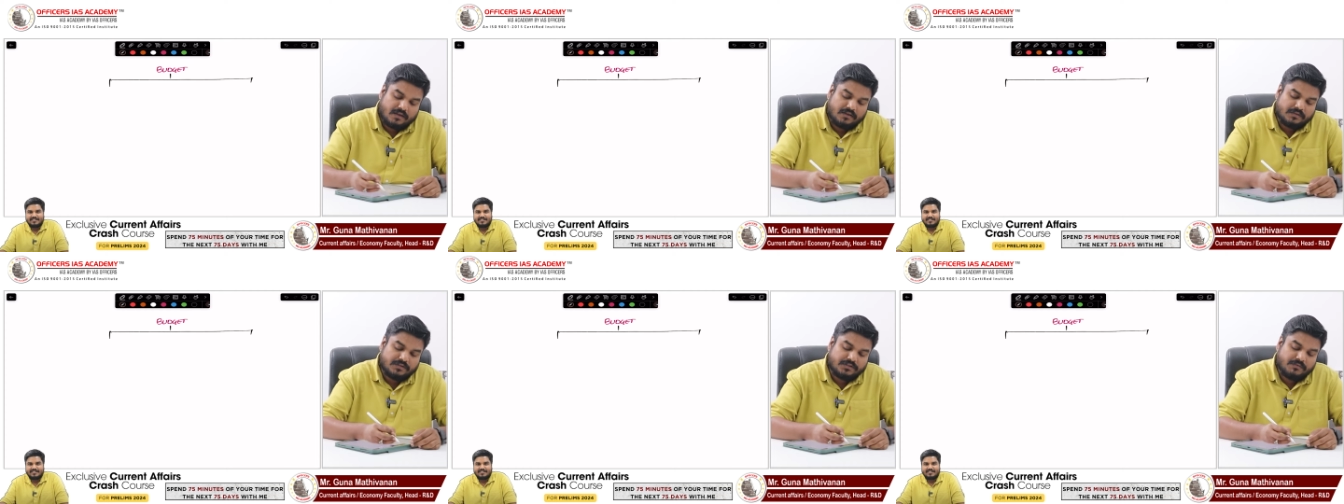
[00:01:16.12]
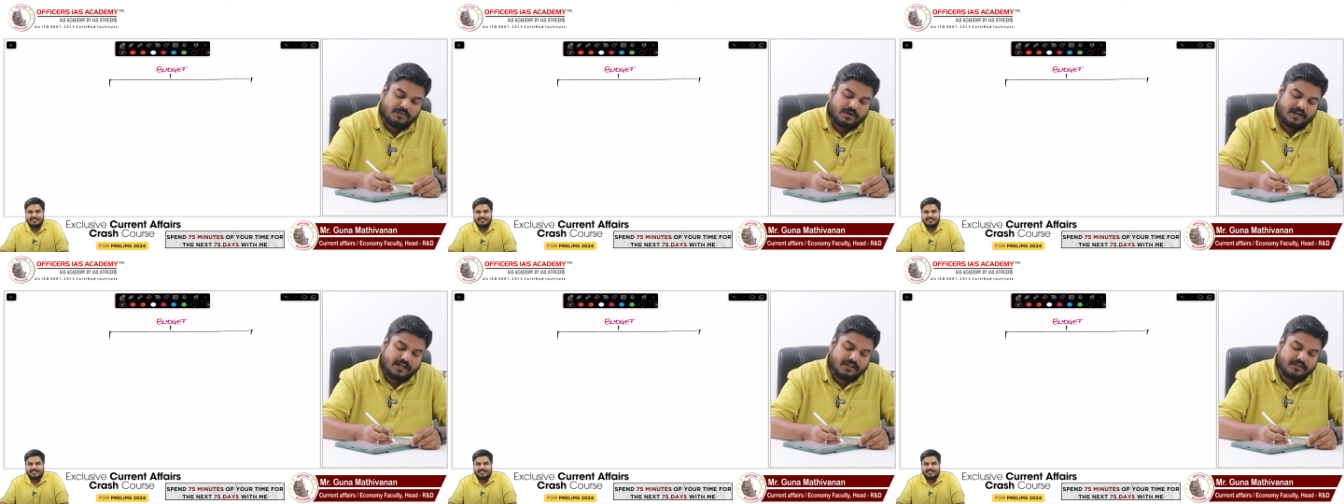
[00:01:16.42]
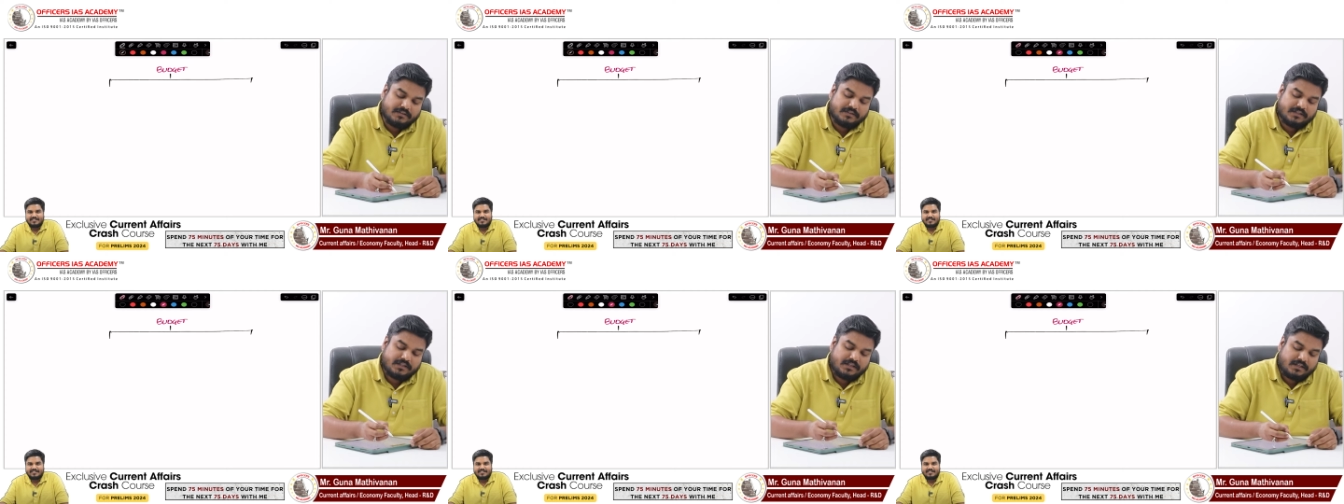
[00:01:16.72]
So one
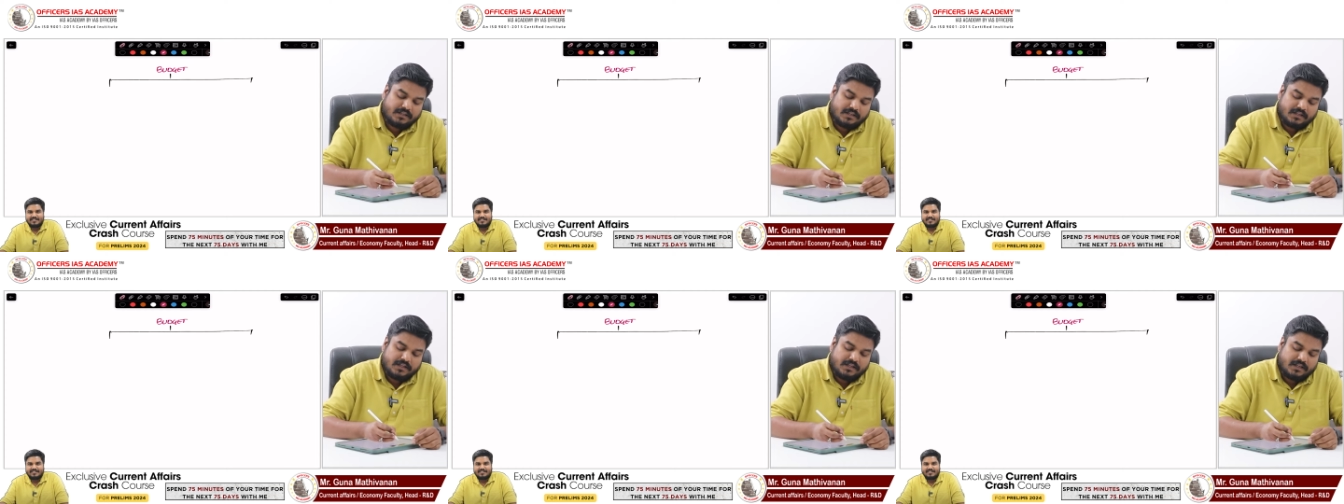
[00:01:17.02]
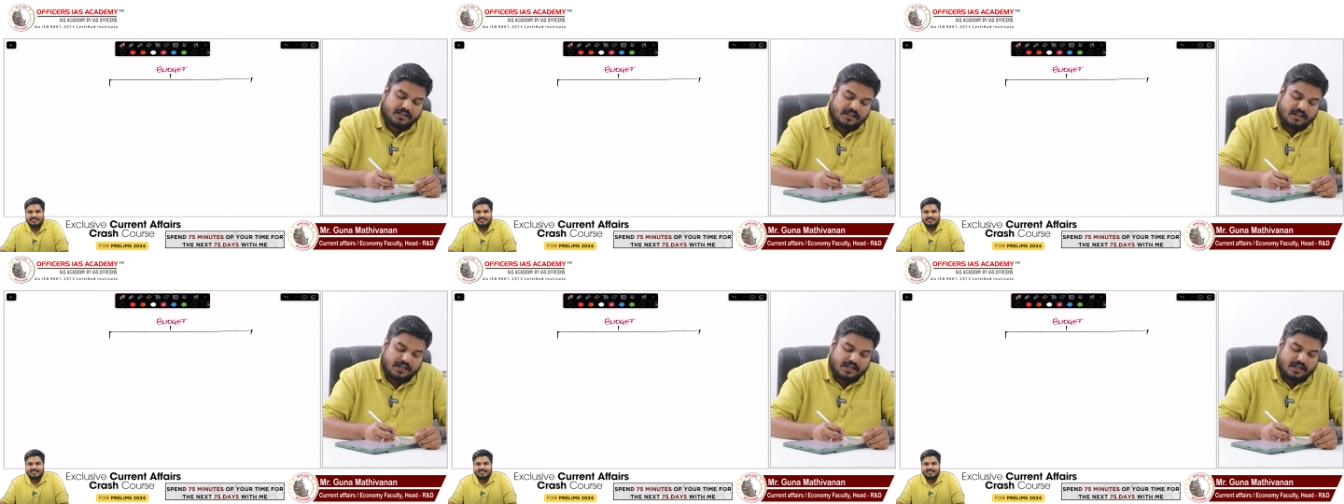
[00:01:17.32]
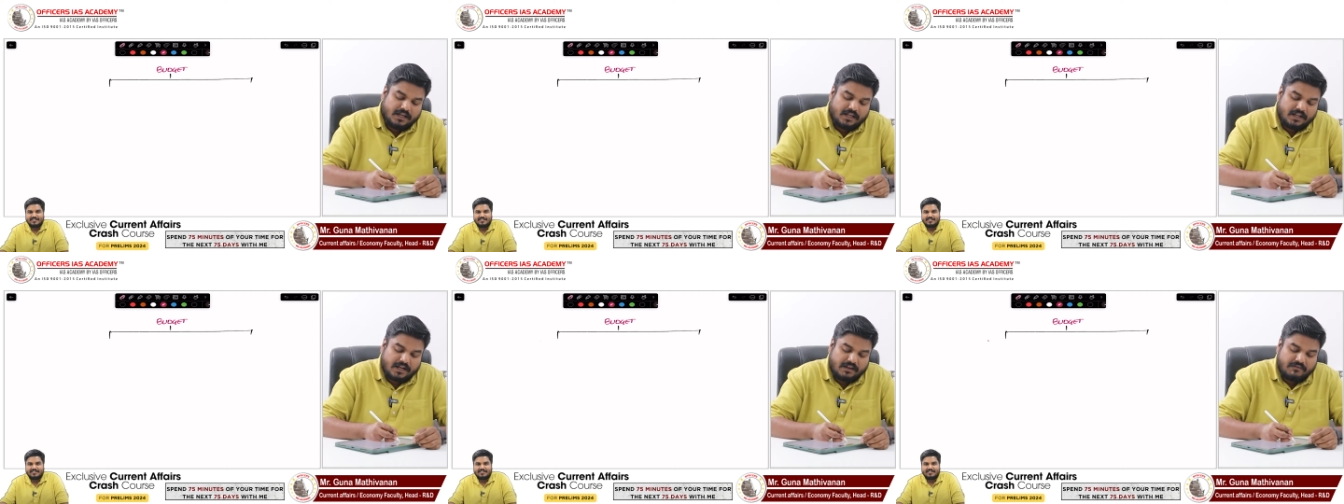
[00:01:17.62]
is the
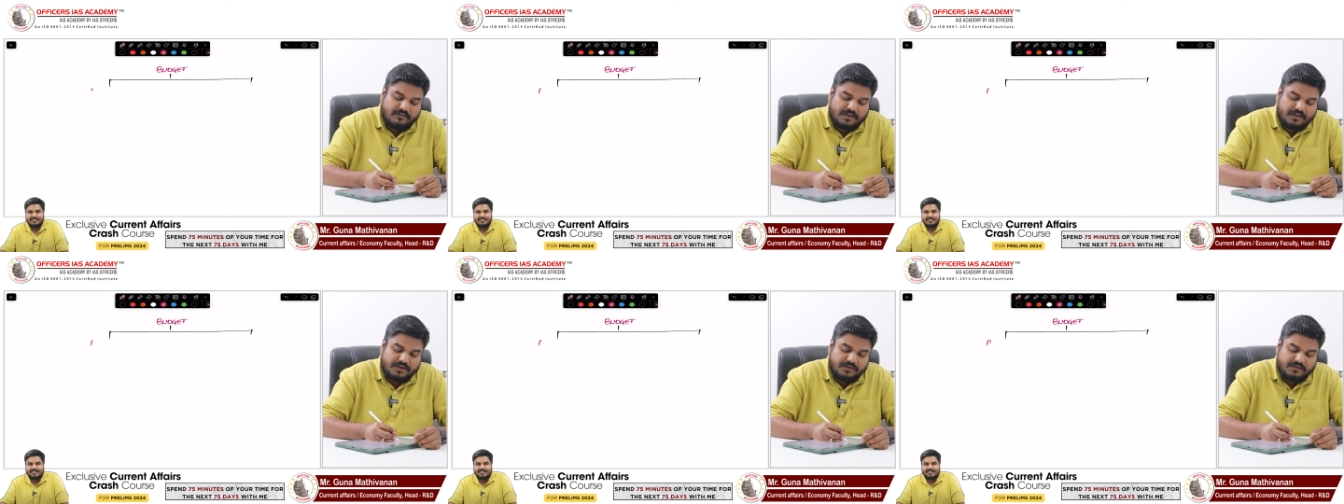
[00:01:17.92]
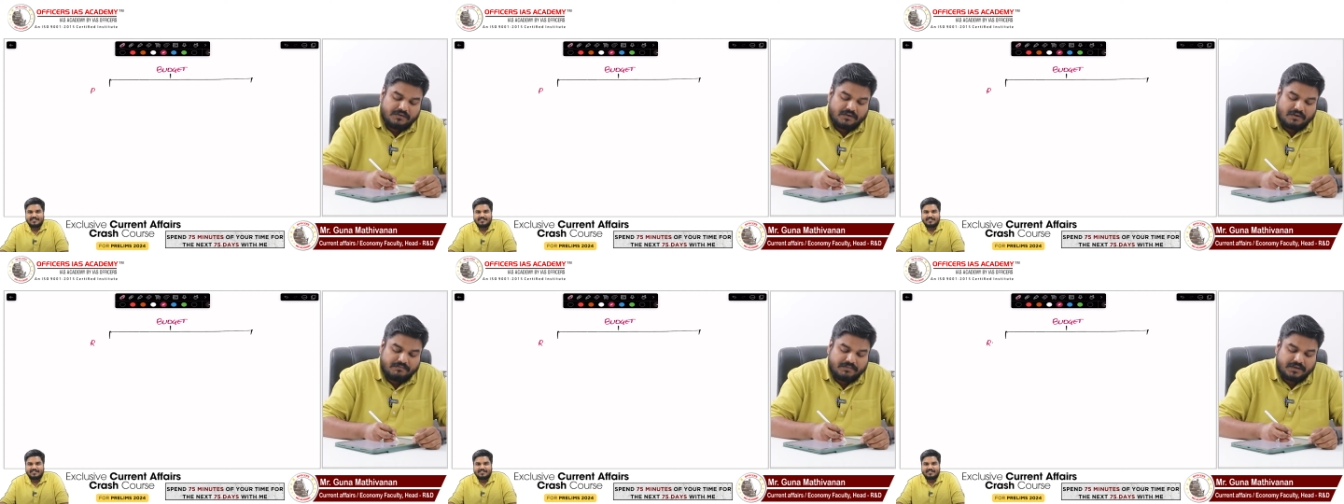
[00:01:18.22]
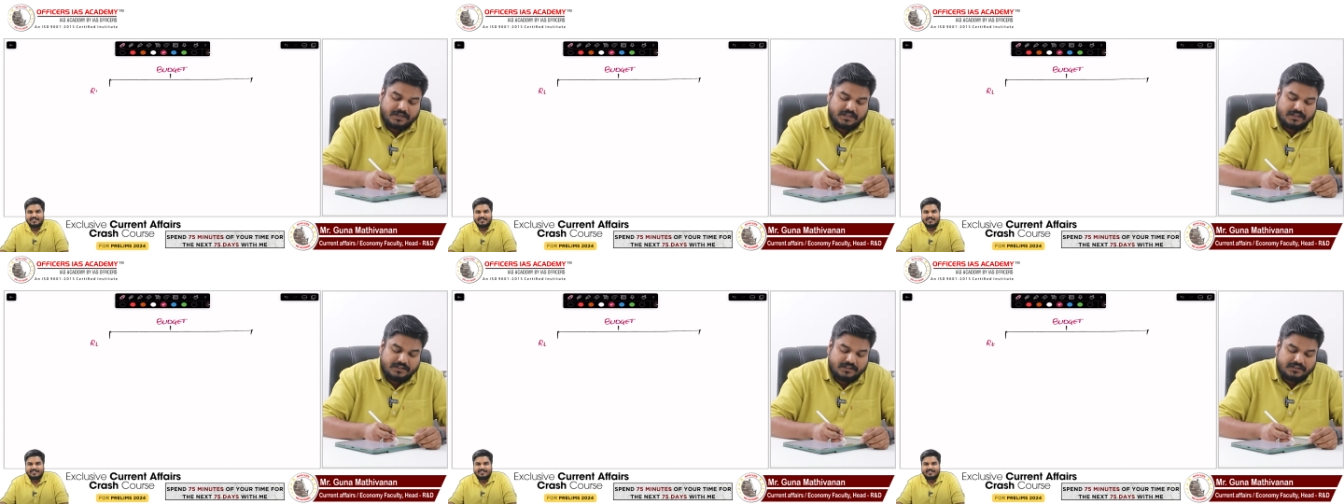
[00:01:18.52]
revenue
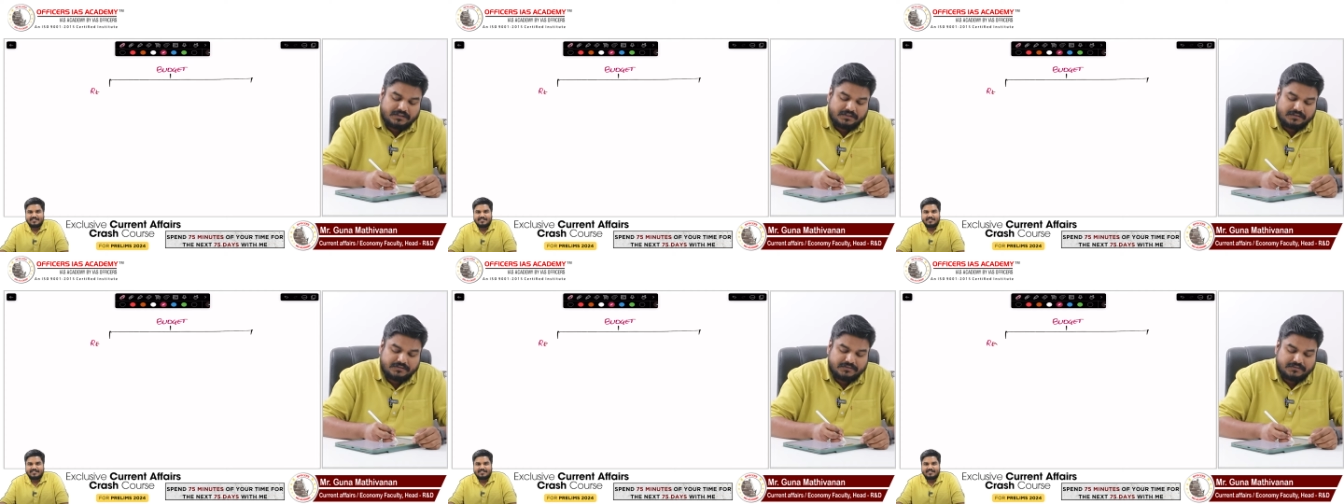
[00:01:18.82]
component